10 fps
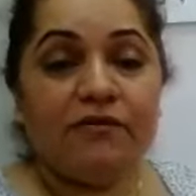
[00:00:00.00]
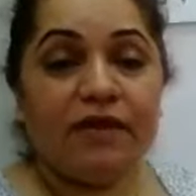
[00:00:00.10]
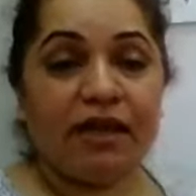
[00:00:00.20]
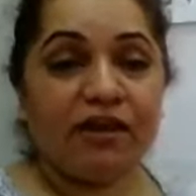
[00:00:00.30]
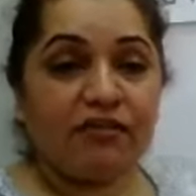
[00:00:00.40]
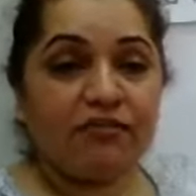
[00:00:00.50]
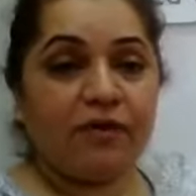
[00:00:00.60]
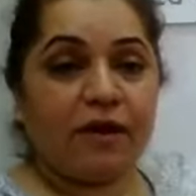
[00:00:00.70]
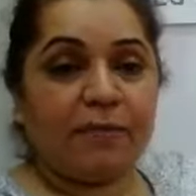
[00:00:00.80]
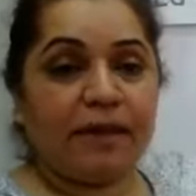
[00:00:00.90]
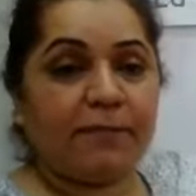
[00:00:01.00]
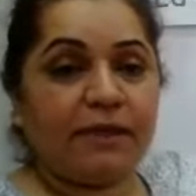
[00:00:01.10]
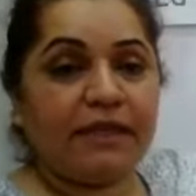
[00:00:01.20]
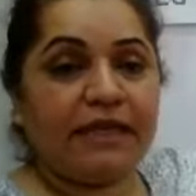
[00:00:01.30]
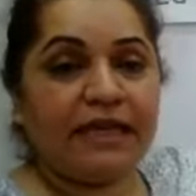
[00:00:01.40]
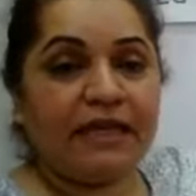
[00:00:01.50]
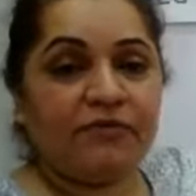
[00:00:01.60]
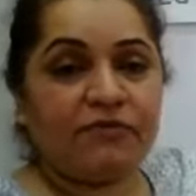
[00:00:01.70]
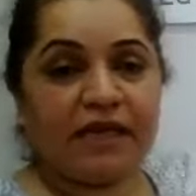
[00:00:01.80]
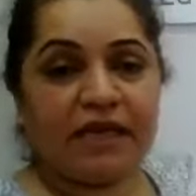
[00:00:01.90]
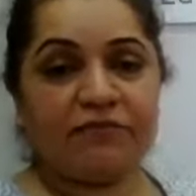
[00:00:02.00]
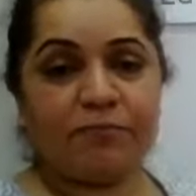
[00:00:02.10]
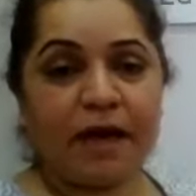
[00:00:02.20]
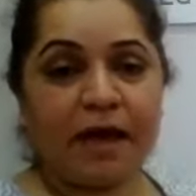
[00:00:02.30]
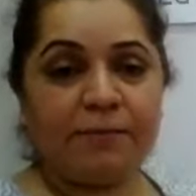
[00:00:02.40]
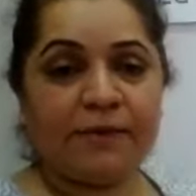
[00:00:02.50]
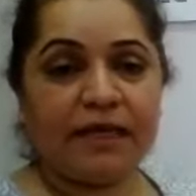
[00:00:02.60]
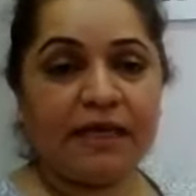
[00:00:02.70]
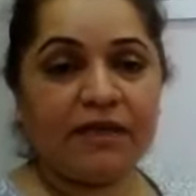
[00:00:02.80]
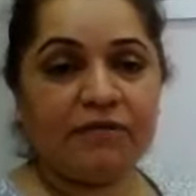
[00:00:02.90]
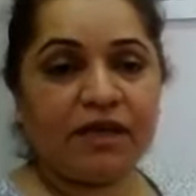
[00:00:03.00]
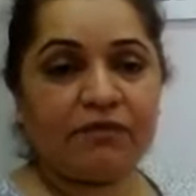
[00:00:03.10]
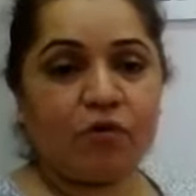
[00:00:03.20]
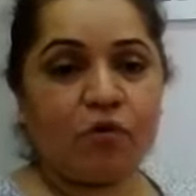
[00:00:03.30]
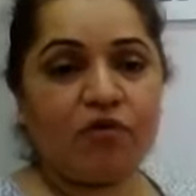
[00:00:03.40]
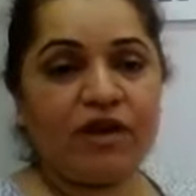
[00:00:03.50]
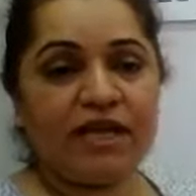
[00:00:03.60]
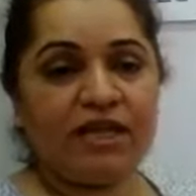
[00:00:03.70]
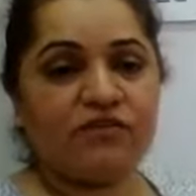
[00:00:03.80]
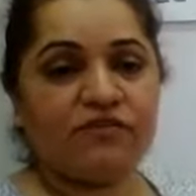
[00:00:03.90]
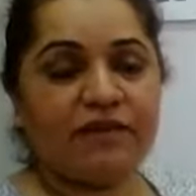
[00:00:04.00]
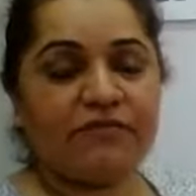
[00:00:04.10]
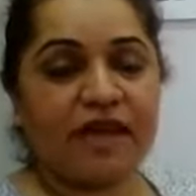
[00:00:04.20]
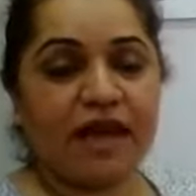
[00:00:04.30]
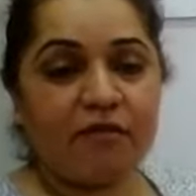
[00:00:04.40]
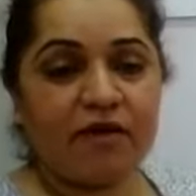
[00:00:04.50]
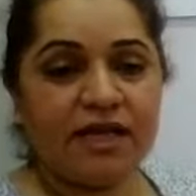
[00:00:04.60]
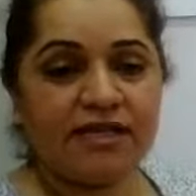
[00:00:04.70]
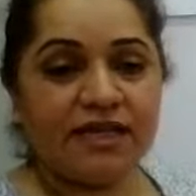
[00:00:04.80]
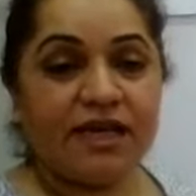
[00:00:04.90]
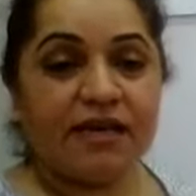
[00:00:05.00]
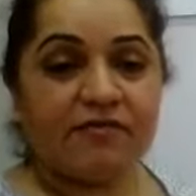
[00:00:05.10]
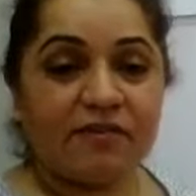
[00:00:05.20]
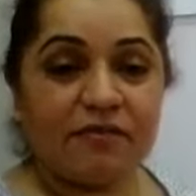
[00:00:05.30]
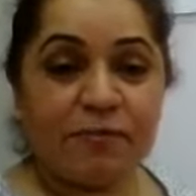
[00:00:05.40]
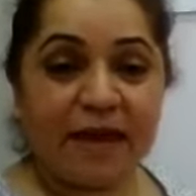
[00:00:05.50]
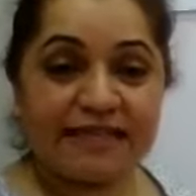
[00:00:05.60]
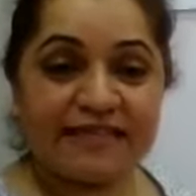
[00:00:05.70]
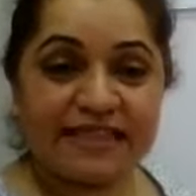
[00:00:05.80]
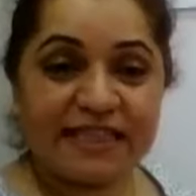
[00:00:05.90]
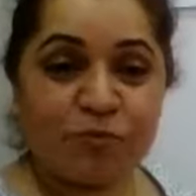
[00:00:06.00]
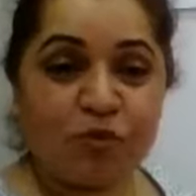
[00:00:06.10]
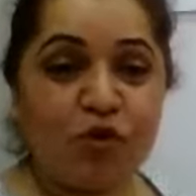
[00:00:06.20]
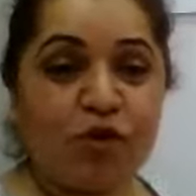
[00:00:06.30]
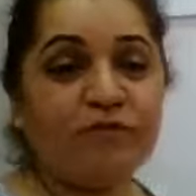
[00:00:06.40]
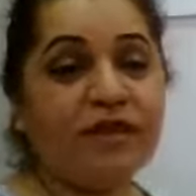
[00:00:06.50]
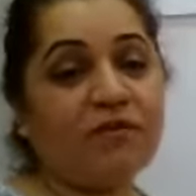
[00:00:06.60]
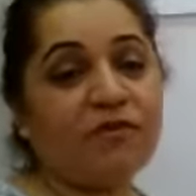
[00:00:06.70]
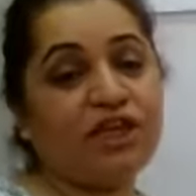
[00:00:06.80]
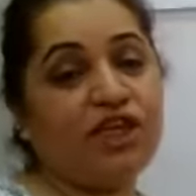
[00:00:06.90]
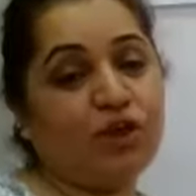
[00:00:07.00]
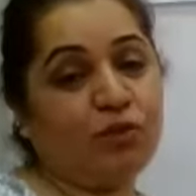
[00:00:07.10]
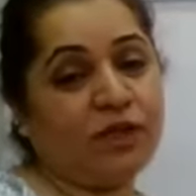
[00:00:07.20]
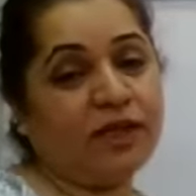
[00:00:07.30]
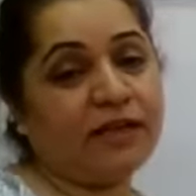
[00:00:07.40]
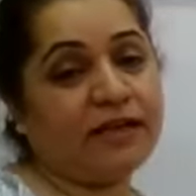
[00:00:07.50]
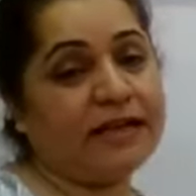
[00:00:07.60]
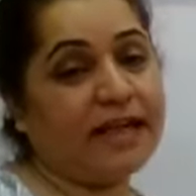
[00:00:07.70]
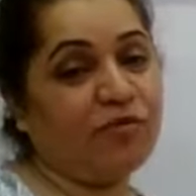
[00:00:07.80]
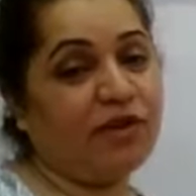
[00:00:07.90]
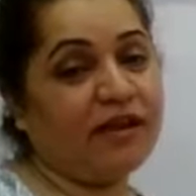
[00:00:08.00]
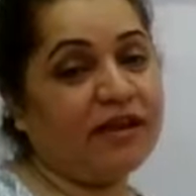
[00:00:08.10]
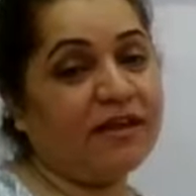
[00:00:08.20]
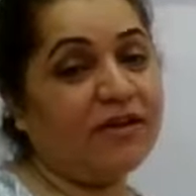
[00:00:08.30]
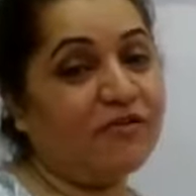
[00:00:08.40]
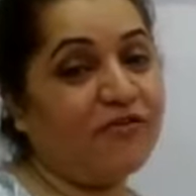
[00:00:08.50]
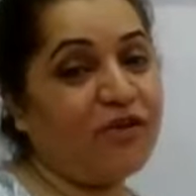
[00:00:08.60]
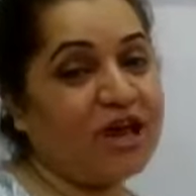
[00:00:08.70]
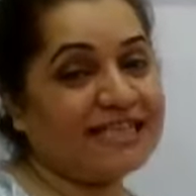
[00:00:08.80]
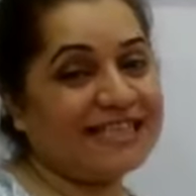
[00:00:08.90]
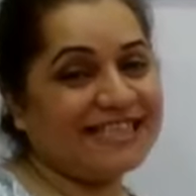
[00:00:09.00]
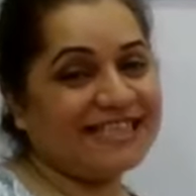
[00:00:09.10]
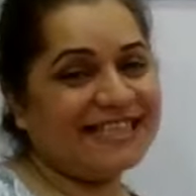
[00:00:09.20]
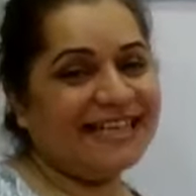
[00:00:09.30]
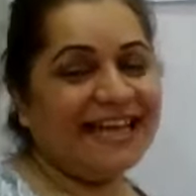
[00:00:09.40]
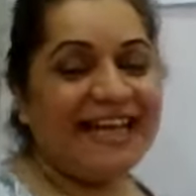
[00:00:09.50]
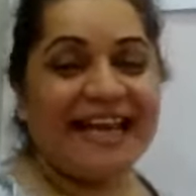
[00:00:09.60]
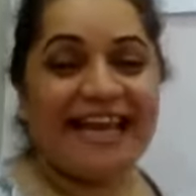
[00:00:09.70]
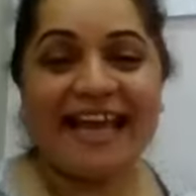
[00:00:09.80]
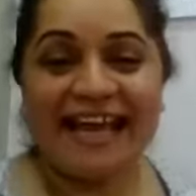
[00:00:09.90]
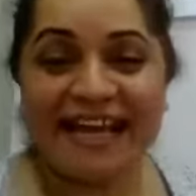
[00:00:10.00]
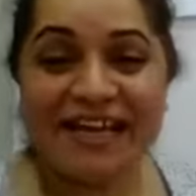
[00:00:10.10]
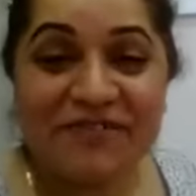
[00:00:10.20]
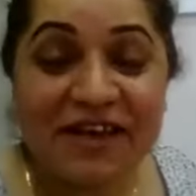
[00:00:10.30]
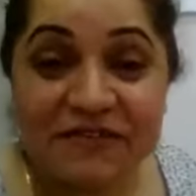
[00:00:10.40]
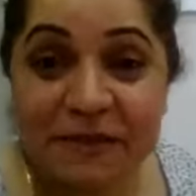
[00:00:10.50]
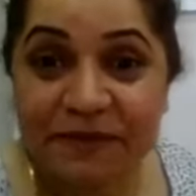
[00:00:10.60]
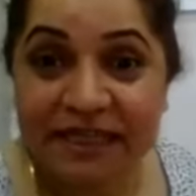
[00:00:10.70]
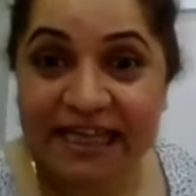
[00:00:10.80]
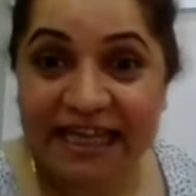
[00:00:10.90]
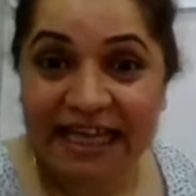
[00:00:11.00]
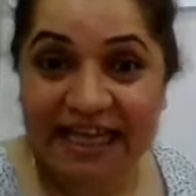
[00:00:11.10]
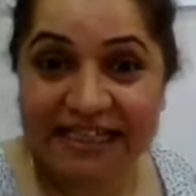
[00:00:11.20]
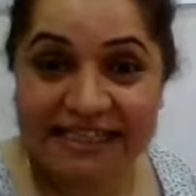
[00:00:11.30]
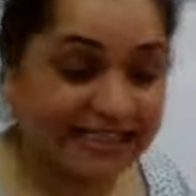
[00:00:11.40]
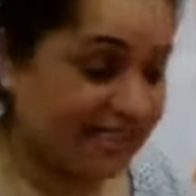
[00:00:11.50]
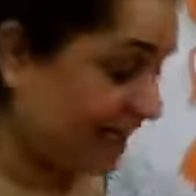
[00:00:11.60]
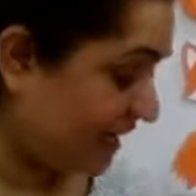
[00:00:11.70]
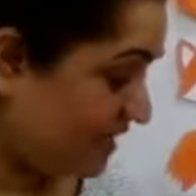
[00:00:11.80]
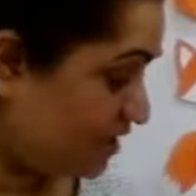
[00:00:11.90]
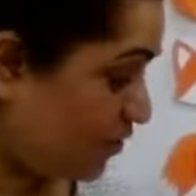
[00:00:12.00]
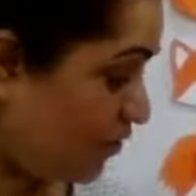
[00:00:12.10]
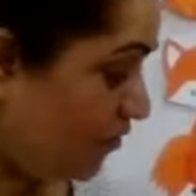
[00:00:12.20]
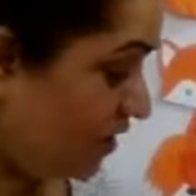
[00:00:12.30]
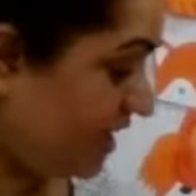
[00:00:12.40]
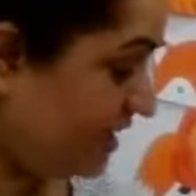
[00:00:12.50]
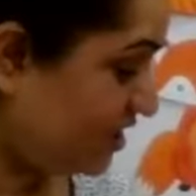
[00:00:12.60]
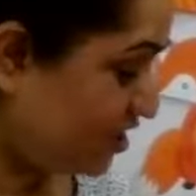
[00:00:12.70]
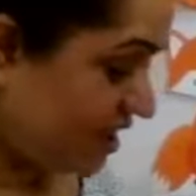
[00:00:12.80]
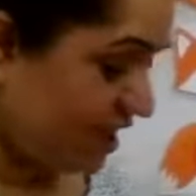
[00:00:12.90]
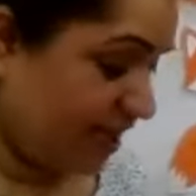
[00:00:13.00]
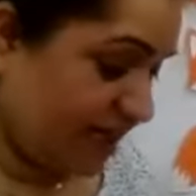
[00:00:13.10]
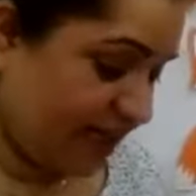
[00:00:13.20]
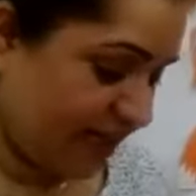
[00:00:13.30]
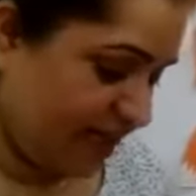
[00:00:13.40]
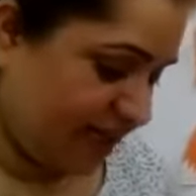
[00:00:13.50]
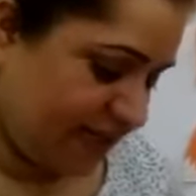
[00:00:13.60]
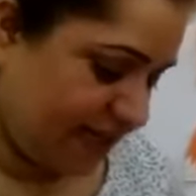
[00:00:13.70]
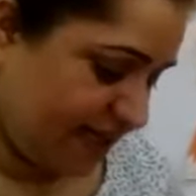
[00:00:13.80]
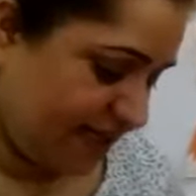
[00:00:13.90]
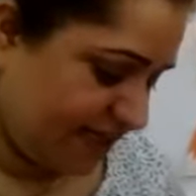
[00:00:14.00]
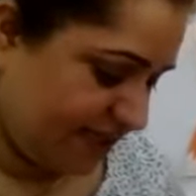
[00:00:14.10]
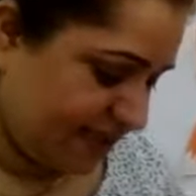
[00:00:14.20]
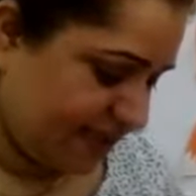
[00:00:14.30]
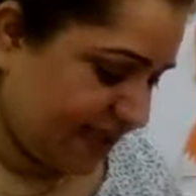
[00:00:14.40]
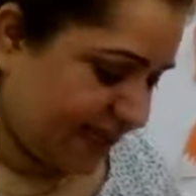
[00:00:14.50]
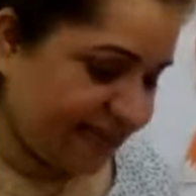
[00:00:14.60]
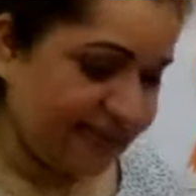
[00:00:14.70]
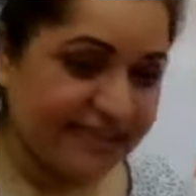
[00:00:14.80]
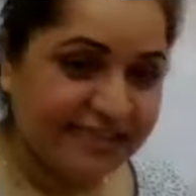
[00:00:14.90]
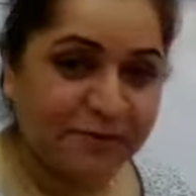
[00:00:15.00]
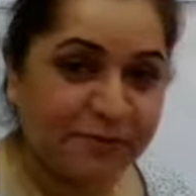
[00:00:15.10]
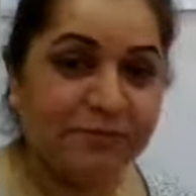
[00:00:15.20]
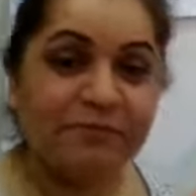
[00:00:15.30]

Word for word: we have a maple leaf, we have pumpkin, we have orange, we have carrot, we have a basketball, we have a cute little clever fox, and we have something else that is orange, and that is a